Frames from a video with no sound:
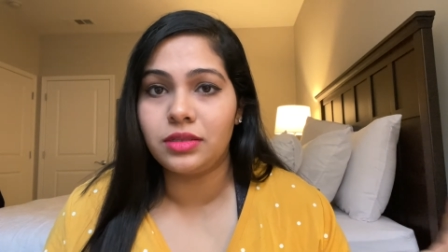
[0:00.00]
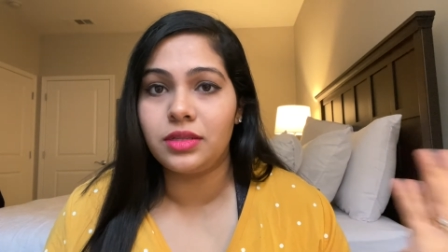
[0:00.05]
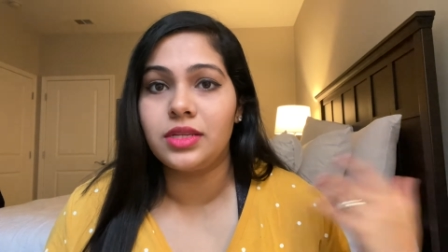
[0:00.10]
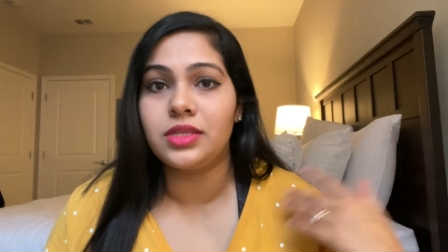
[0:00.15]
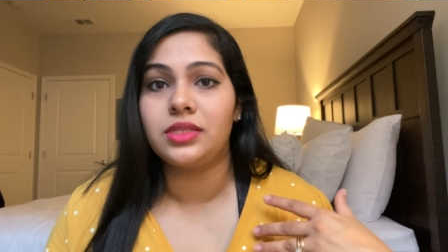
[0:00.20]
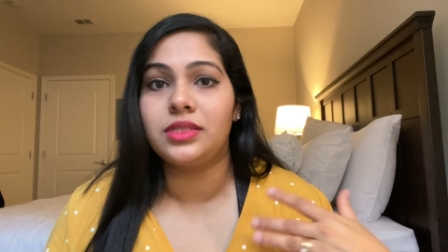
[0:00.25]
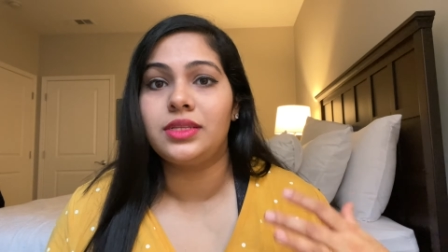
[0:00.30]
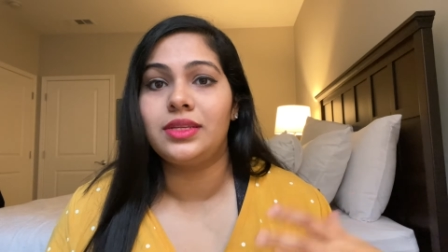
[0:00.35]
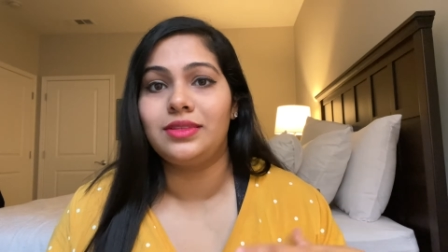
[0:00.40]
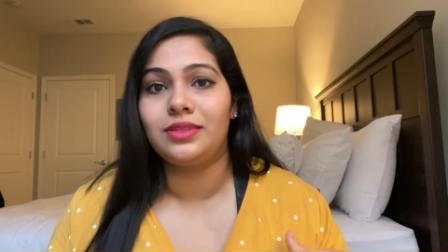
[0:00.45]

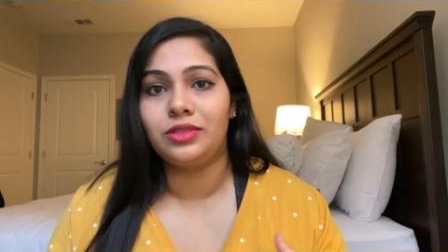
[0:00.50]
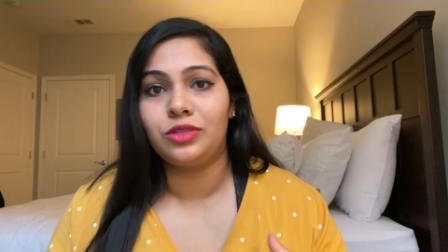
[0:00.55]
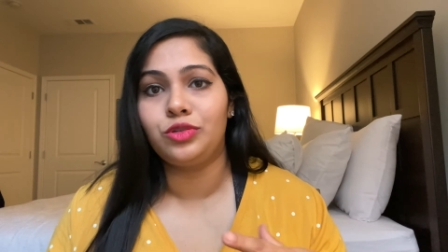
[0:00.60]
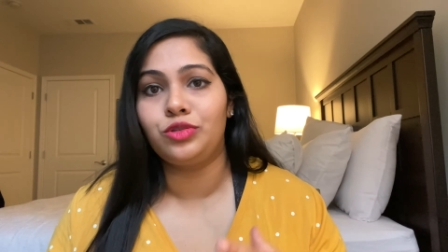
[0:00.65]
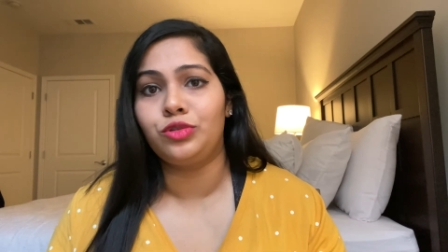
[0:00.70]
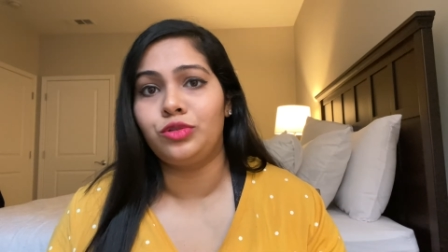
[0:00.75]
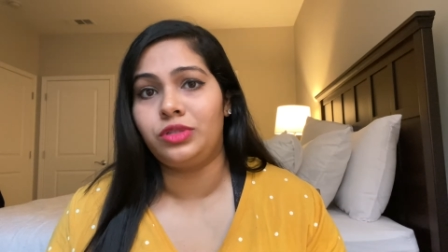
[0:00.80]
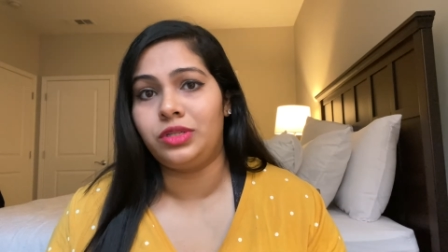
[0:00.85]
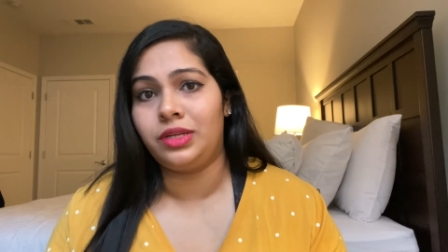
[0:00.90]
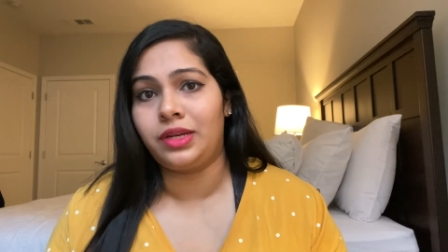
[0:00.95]
This is the
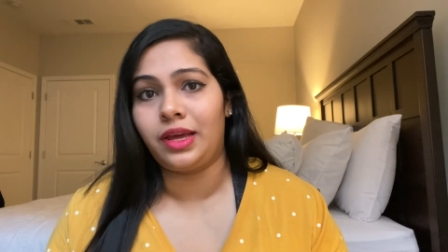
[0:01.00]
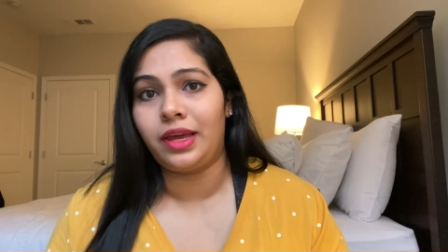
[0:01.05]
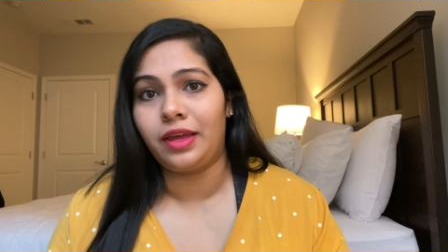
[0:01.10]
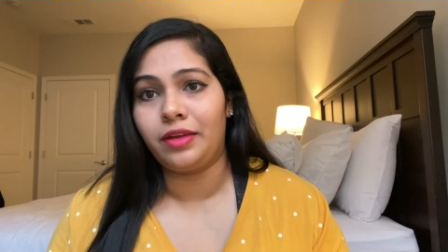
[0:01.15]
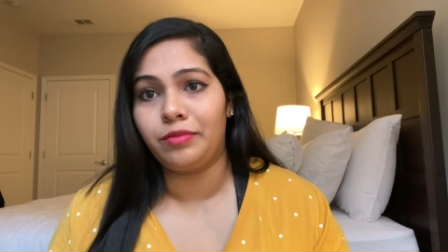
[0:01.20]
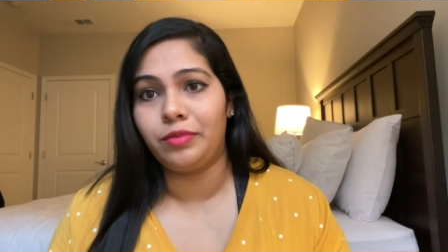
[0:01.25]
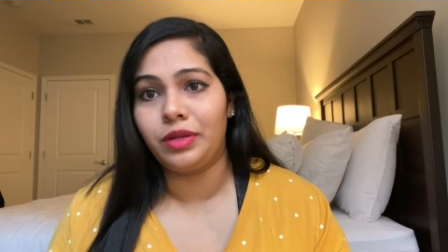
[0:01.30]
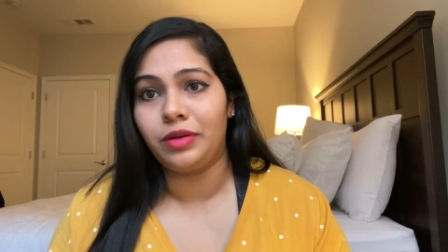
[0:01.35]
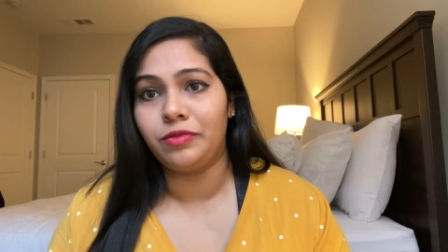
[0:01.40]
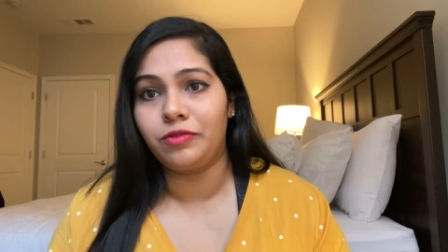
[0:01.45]
routine I
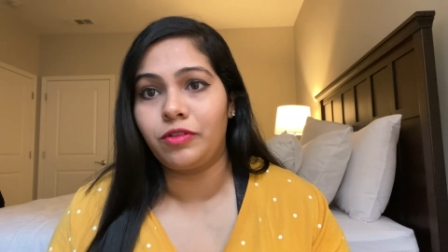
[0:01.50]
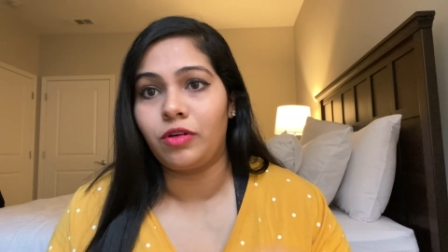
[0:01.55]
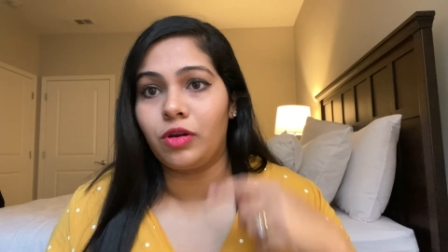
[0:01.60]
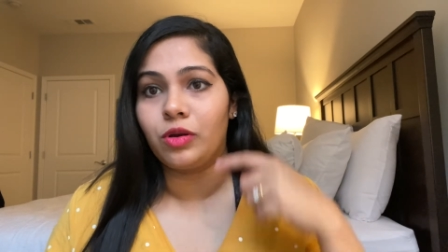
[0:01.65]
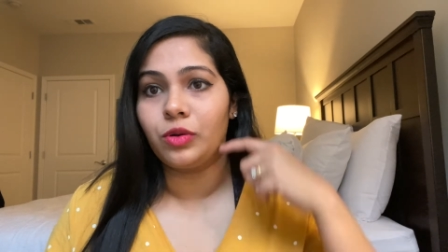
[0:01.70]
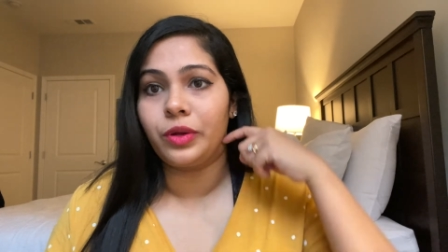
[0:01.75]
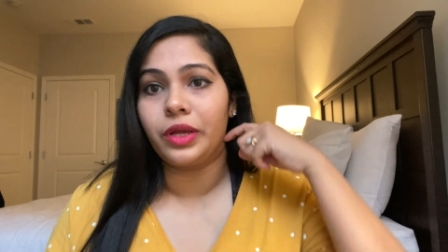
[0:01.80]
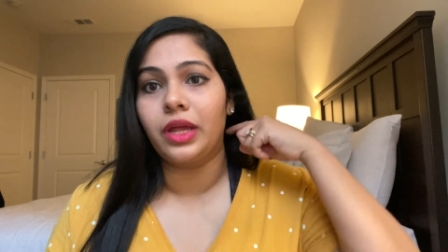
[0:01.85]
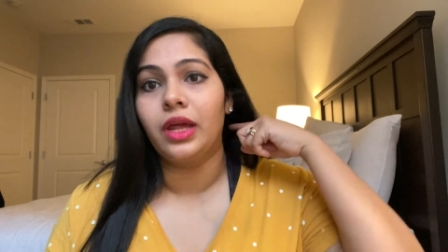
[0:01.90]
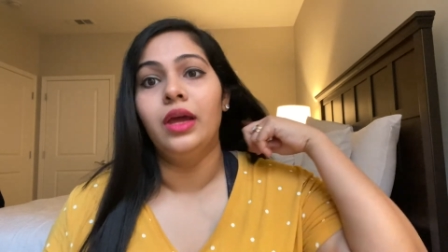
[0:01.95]
have been
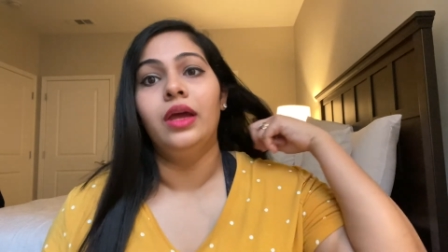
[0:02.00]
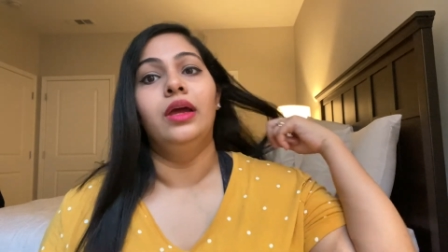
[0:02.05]
following.